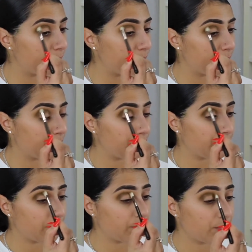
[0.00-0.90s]

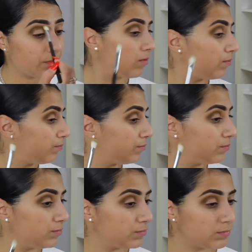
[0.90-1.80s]

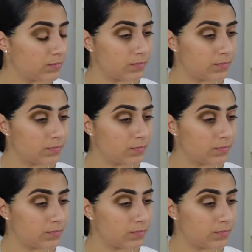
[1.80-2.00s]
No one is speaking in this clip.